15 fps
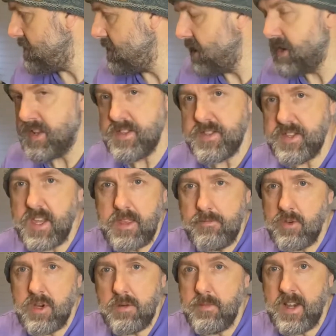You didn't see them
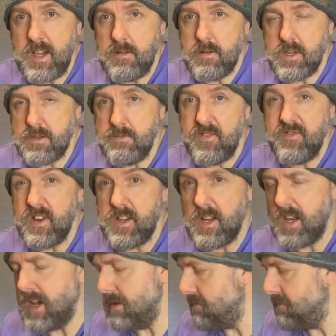coming out because my friend didn't like